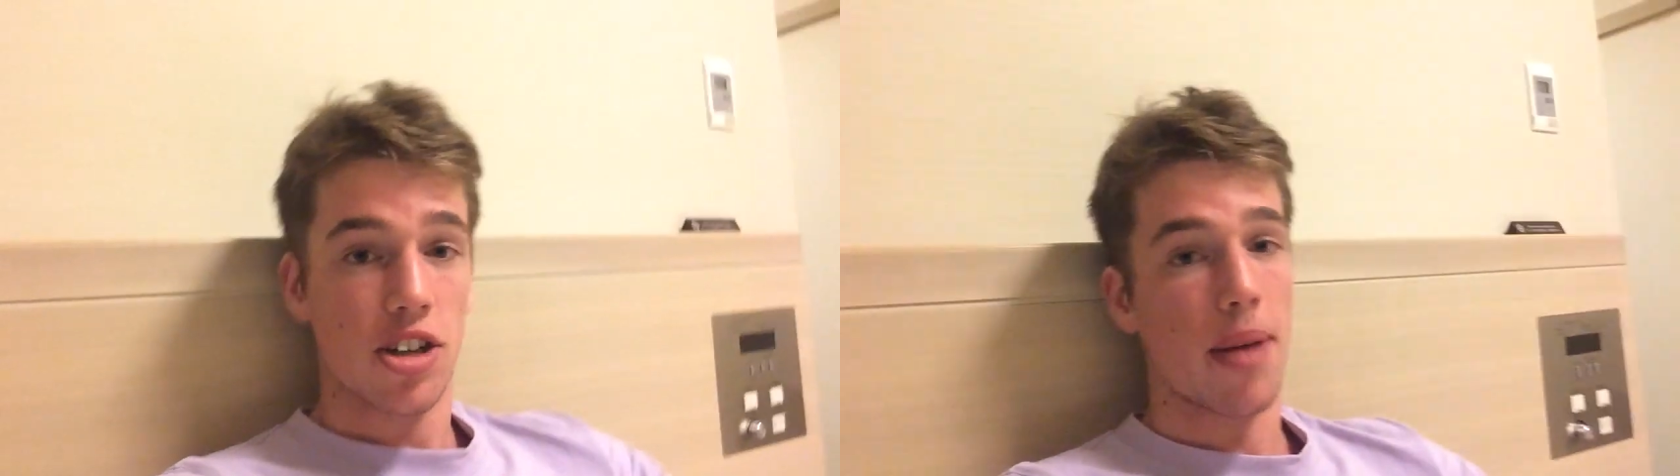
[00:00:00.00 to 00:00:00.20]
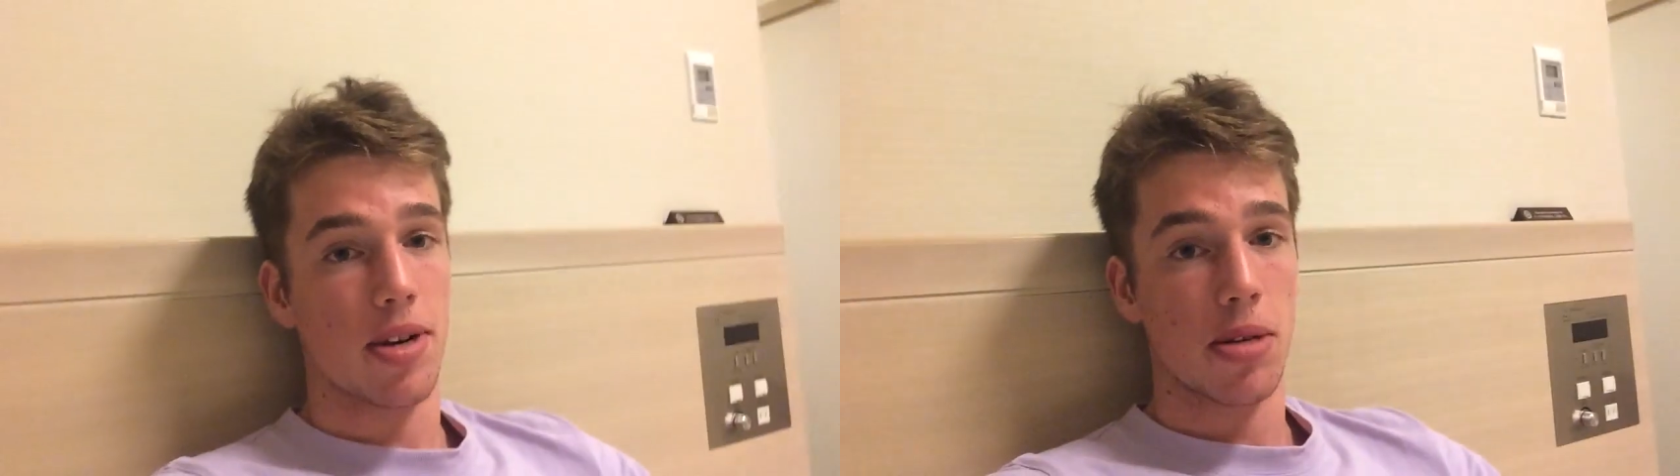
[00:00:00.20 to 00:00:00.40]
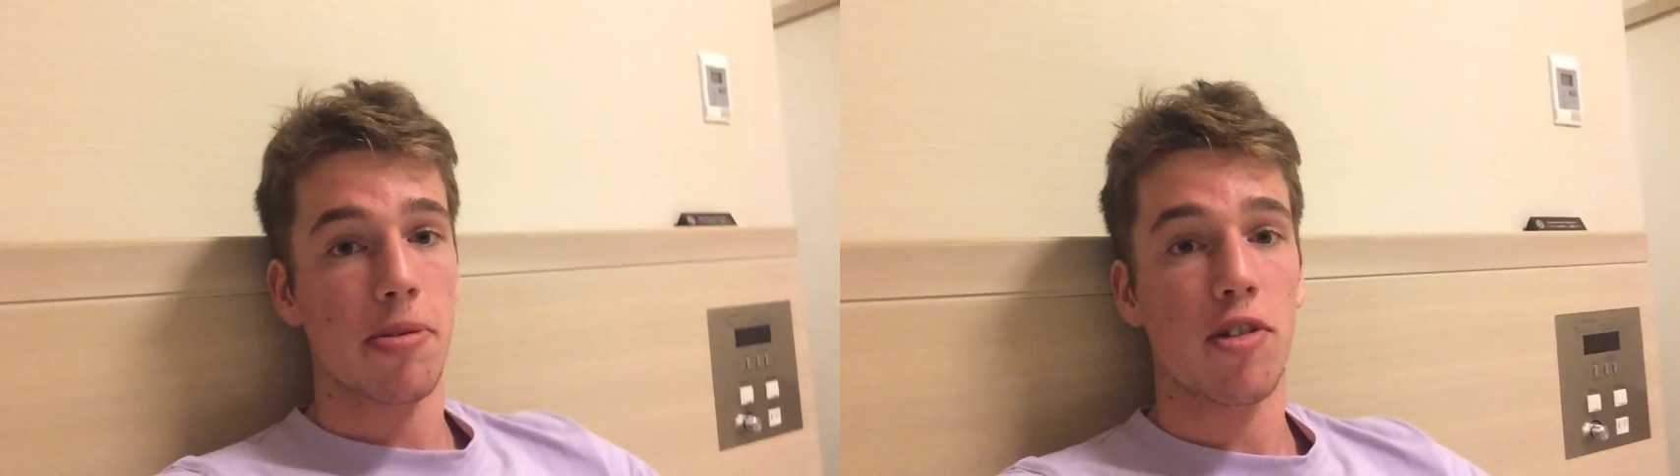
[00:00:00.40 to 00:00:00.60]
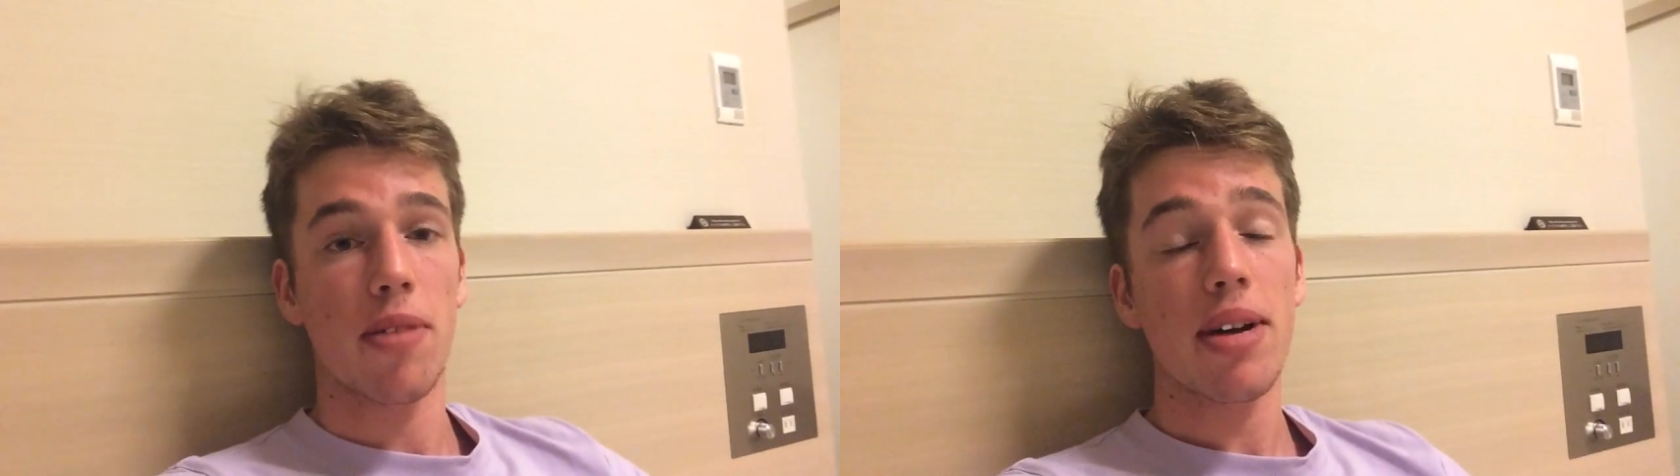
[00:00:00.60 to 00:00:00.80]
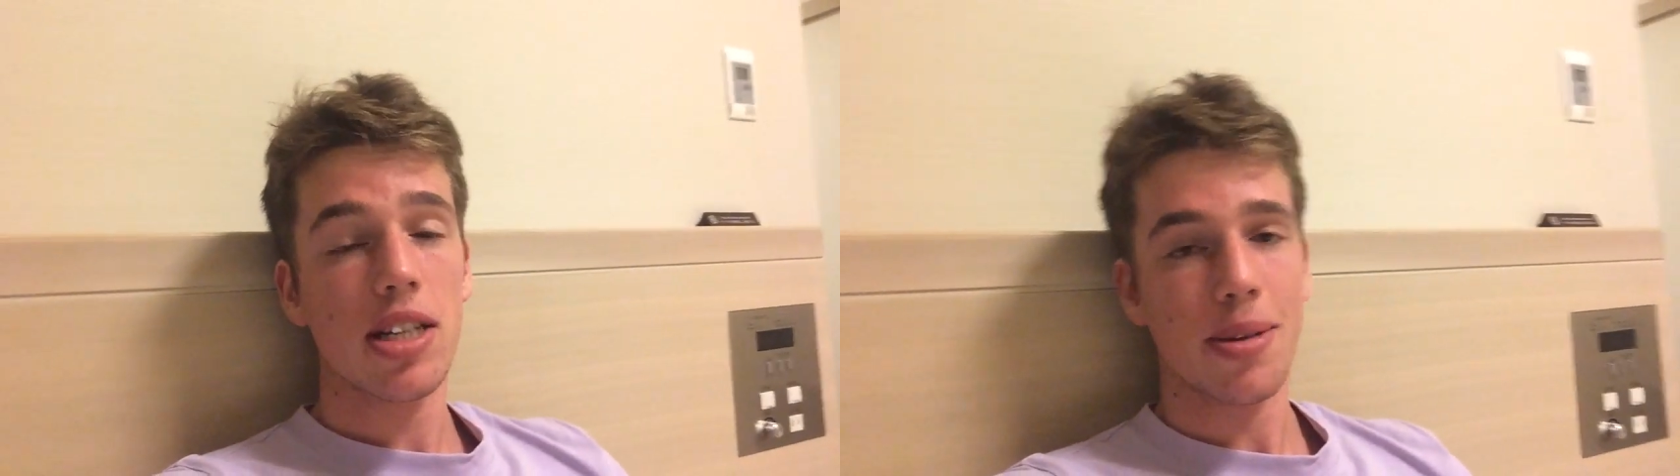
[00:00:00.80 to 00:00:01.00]
Japanese before, I
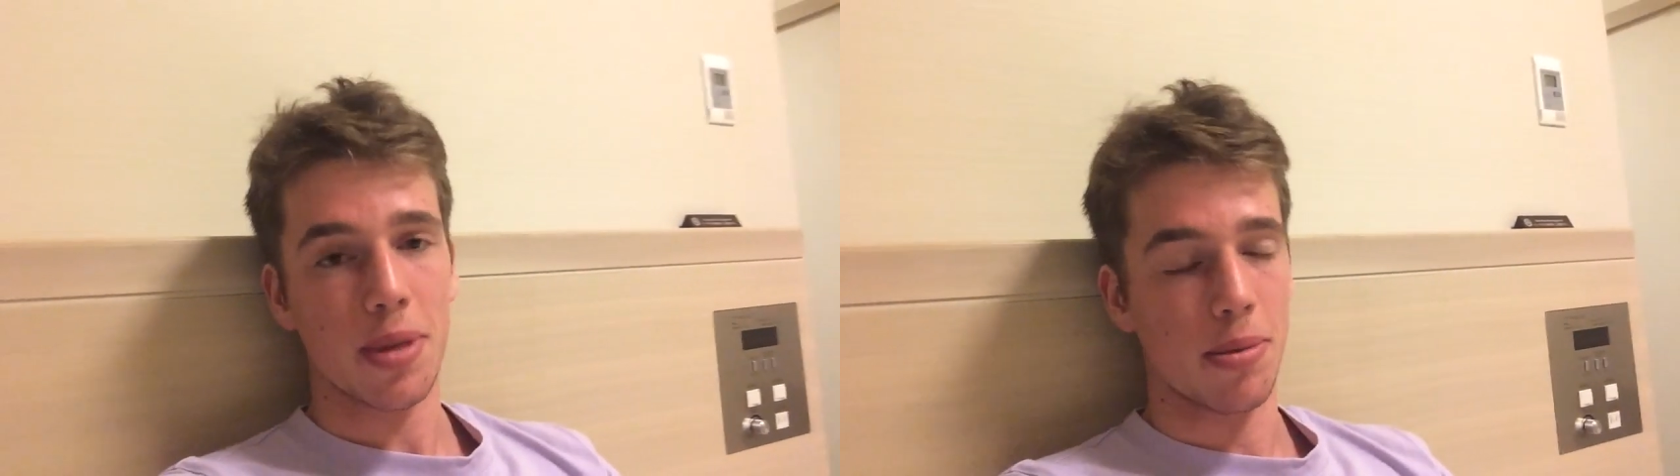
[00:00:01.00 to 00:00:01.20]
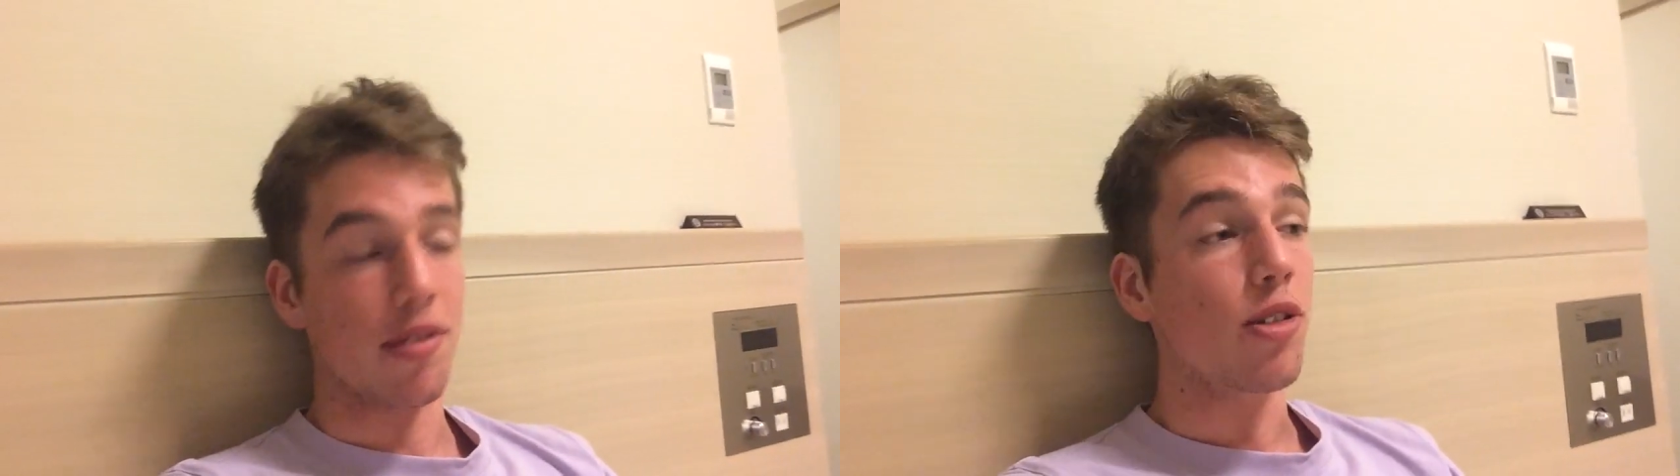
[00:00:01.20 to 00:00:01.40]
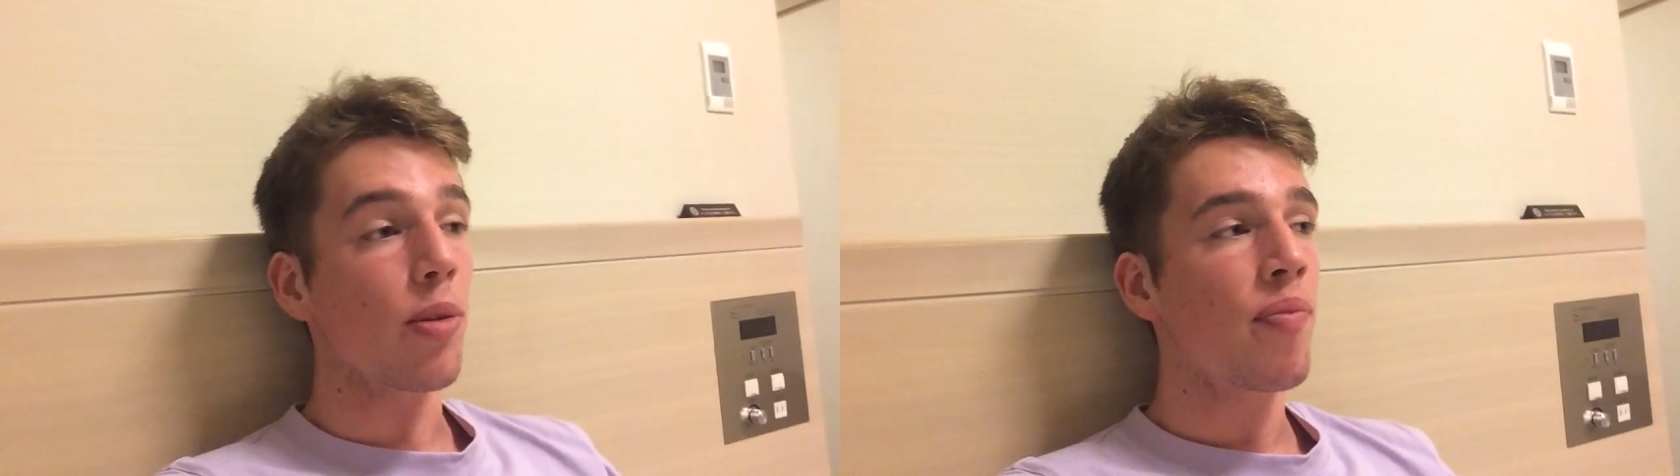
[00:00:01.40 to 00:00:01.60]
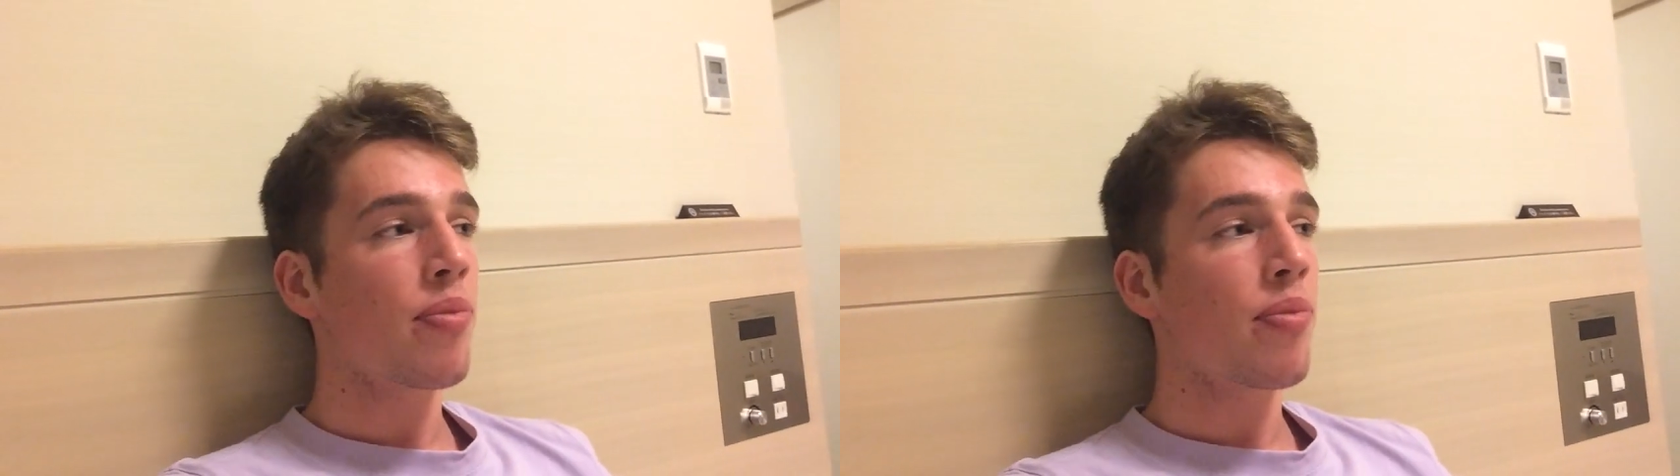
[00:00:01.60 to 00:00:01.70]
met some of them before.